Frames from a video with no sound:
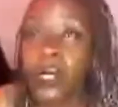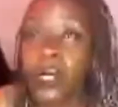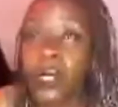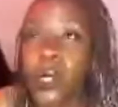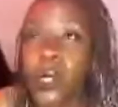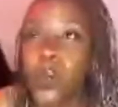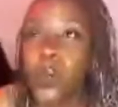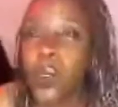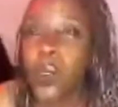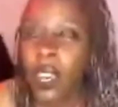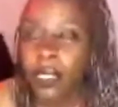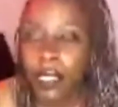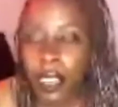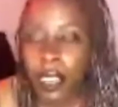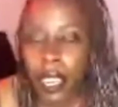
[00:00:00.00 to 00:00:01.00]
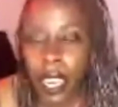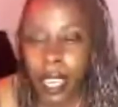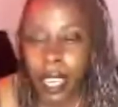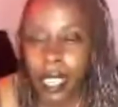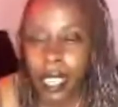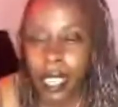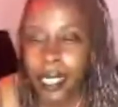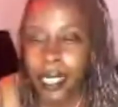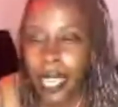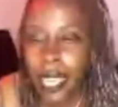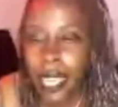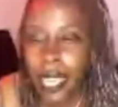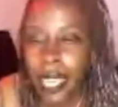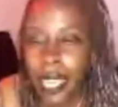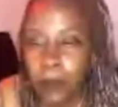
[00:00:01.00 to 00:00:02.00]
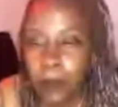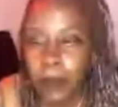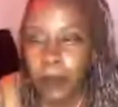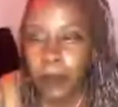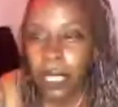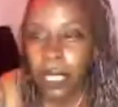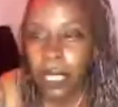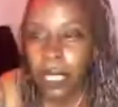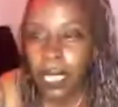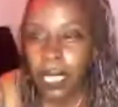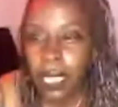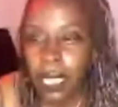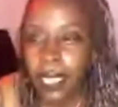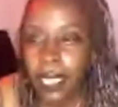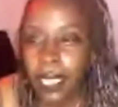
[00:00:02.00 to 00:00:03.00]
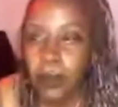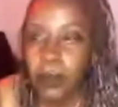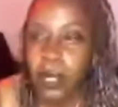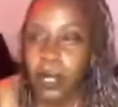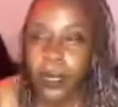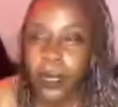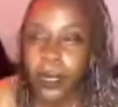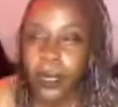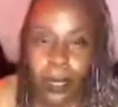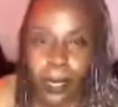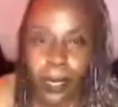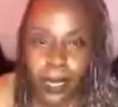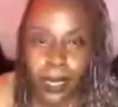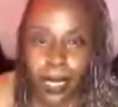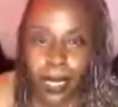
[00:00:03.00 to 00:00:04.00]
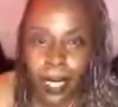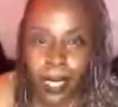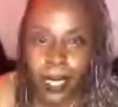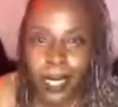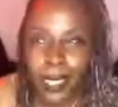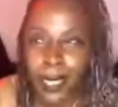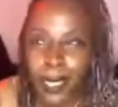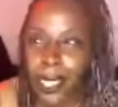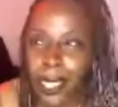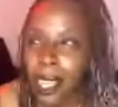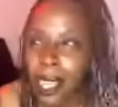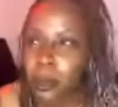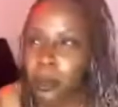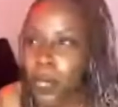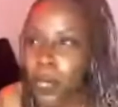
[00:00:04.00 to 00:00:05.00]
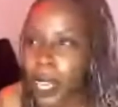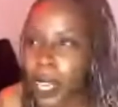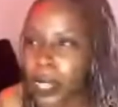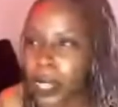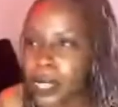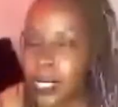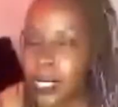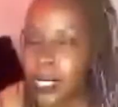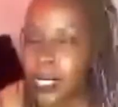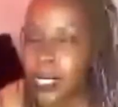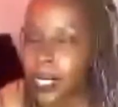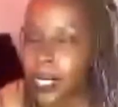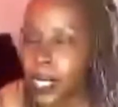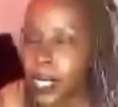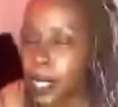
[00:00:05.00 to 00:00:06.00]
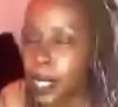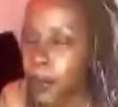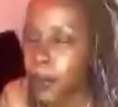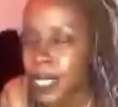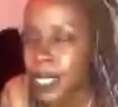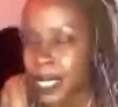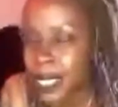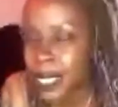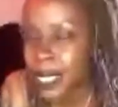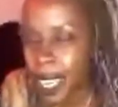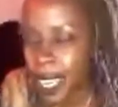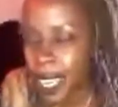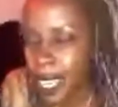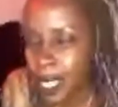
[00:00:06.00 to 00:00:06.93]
who I forgot his name. He's more the serious guy that started out more as like a what's his name?